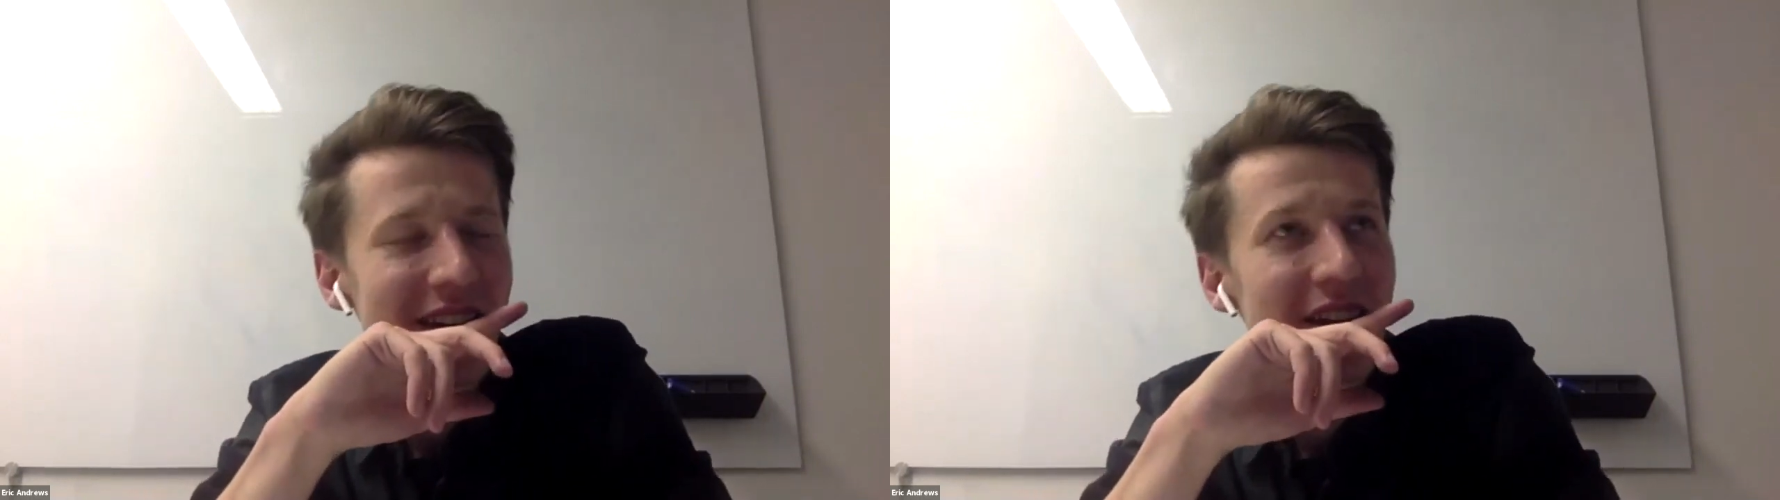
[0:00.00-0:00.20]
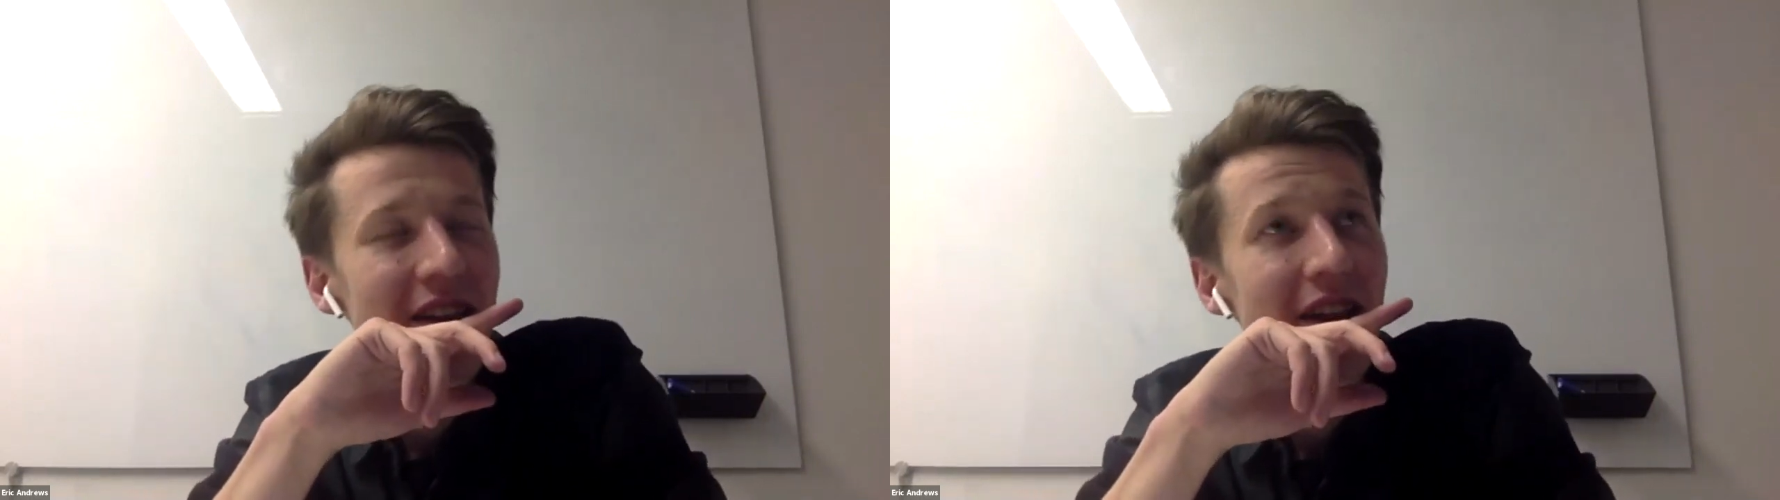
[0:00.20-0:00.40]

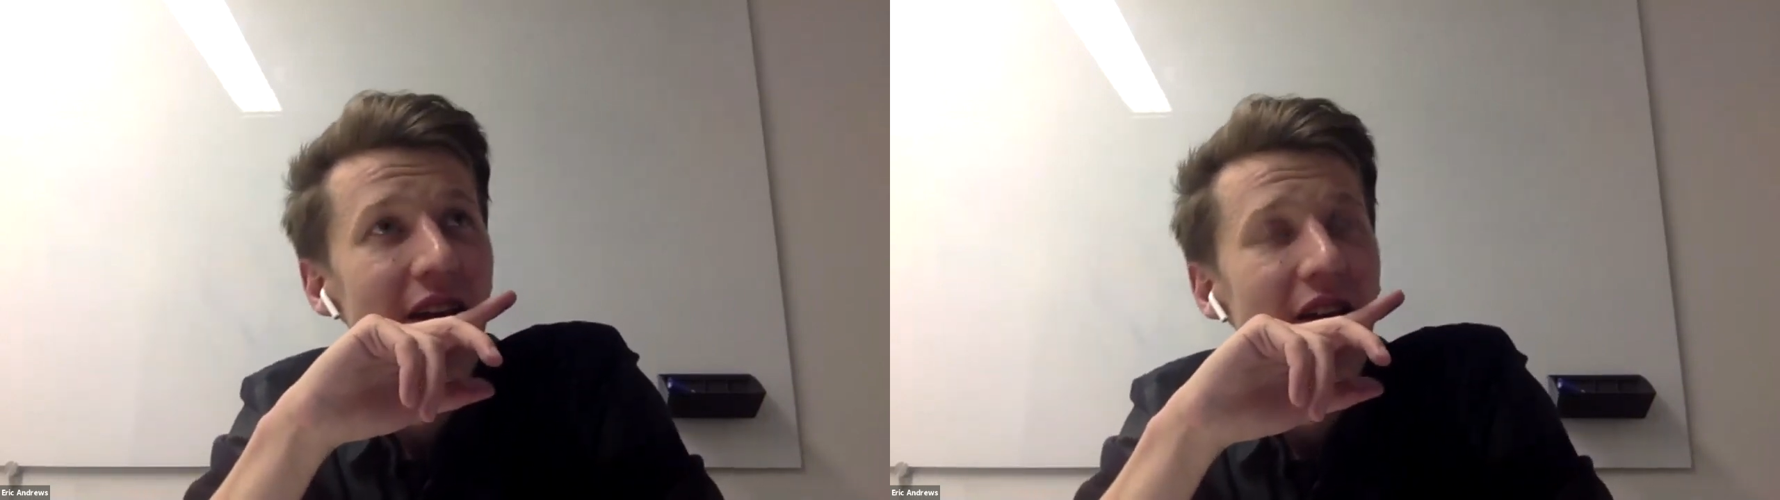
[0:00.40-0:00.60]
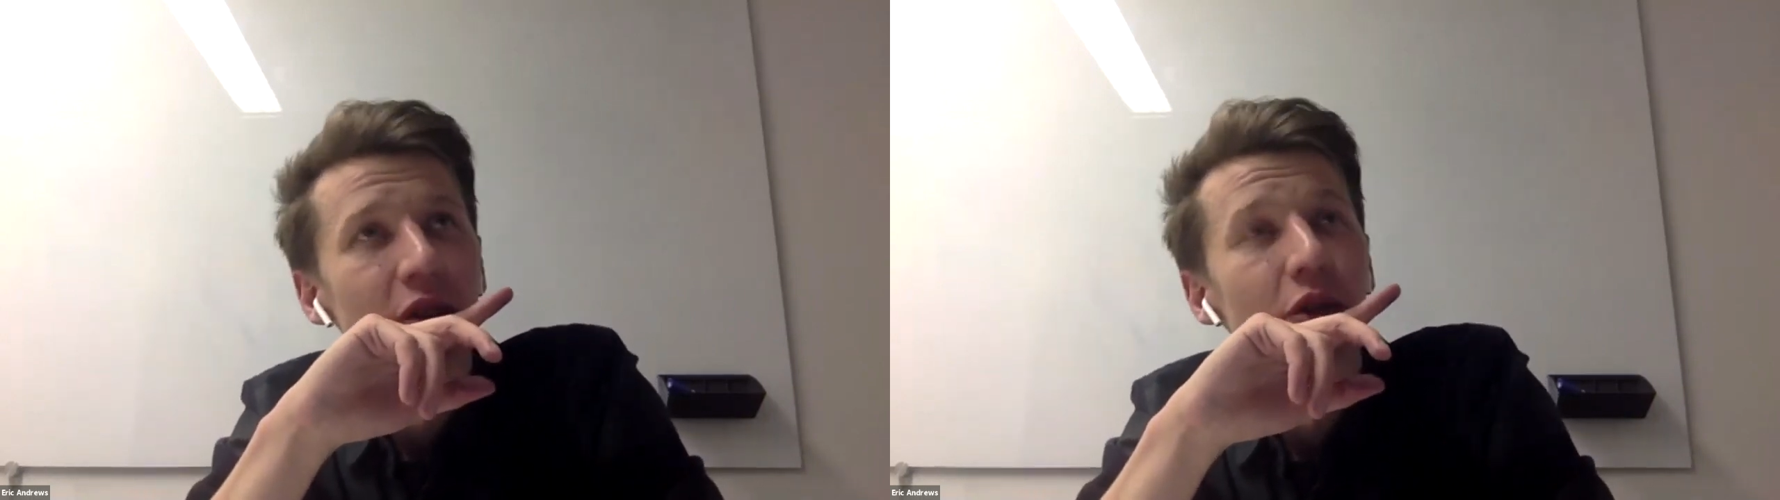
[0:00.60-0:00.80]
Do
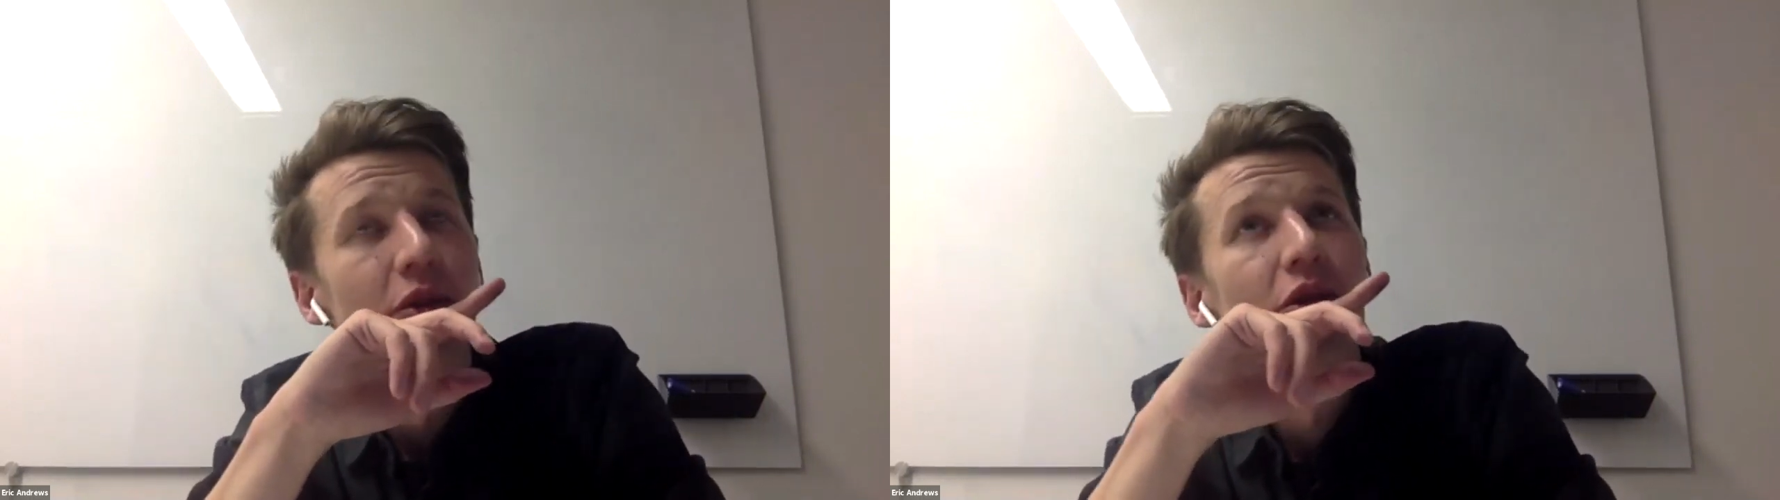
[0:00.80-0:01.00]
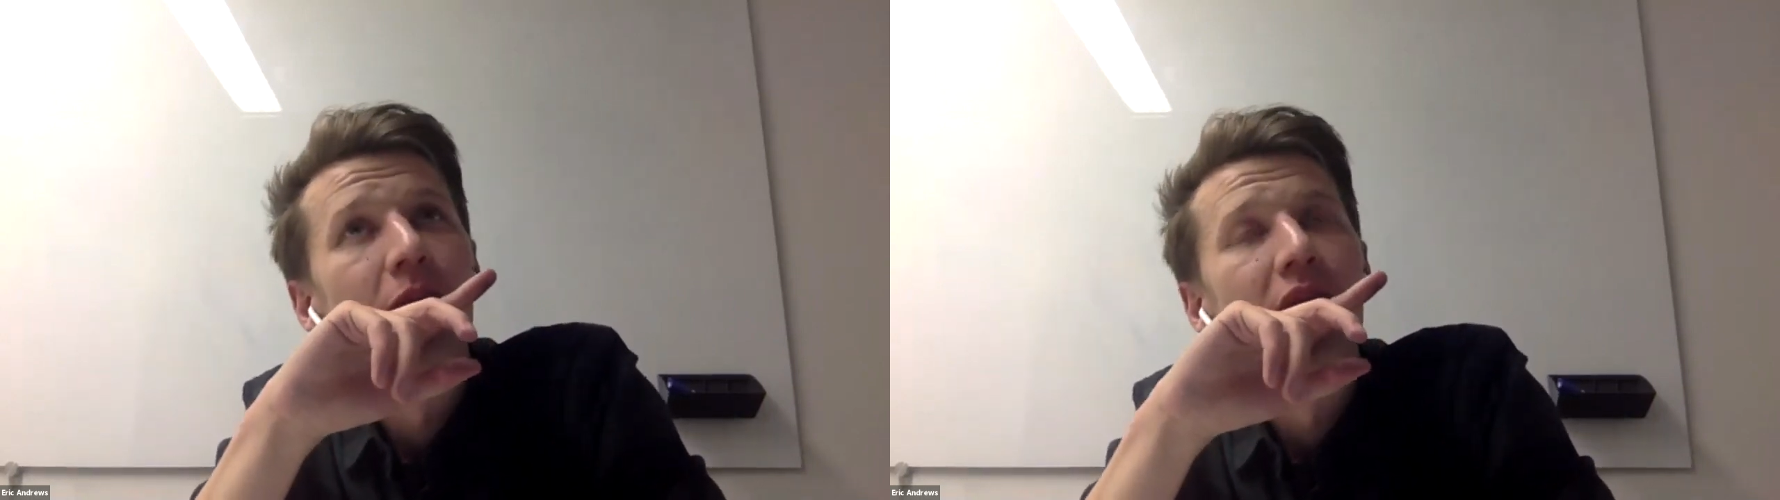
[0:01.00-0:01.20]

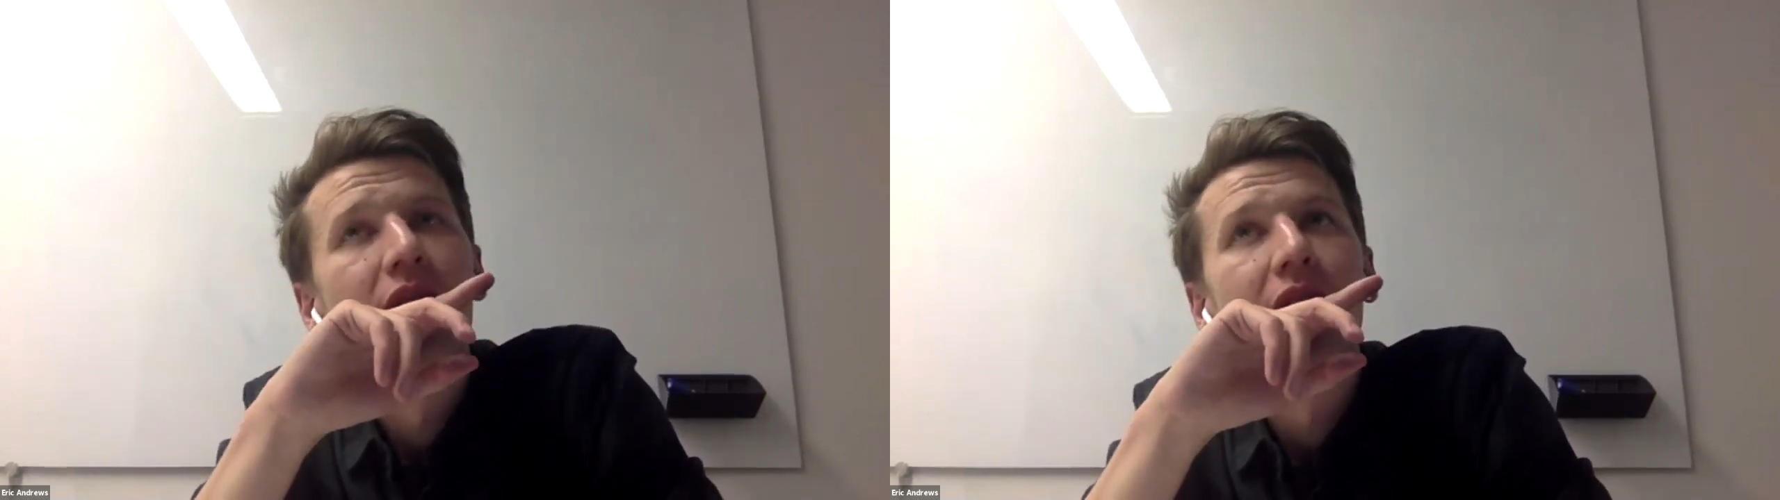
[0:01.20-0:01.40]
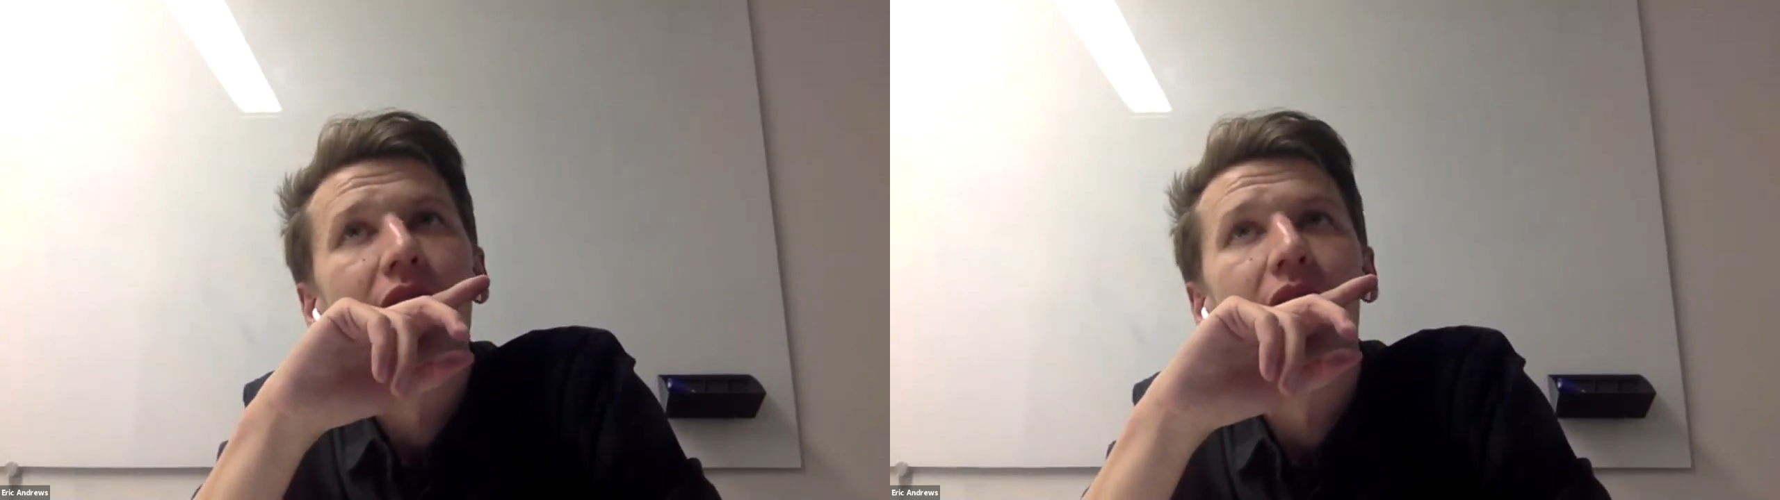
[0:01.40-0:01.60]
you
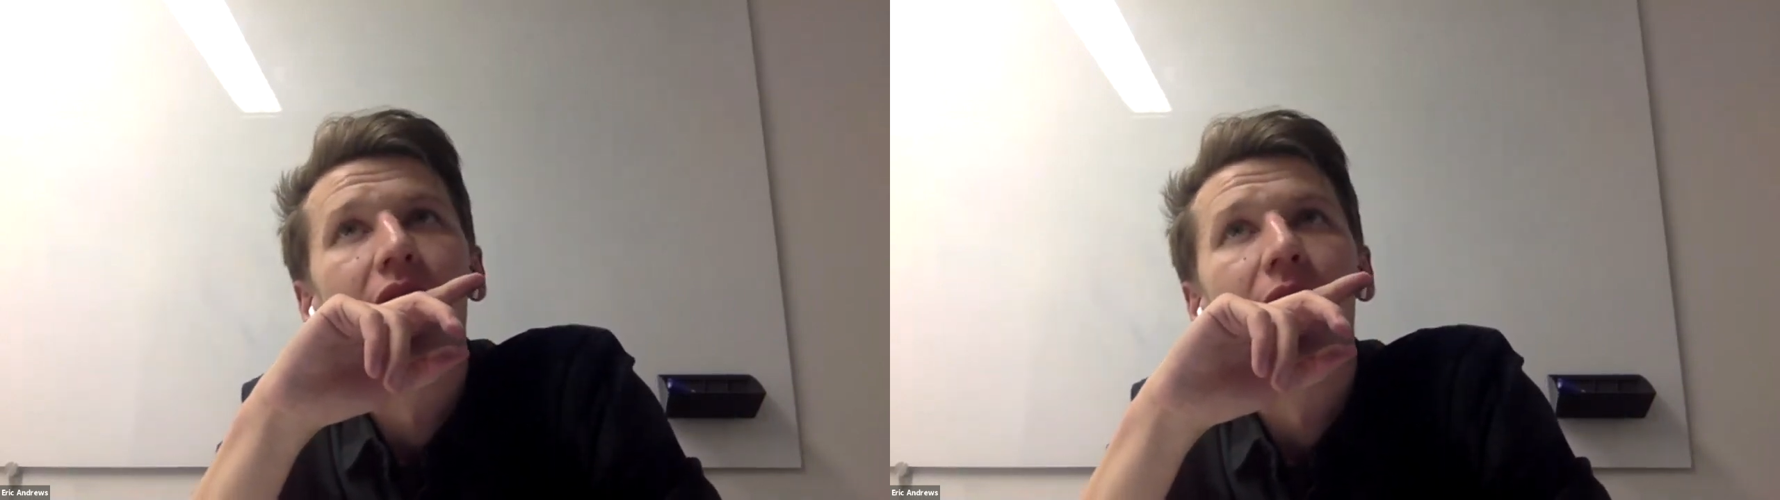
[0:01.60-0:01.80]
mean like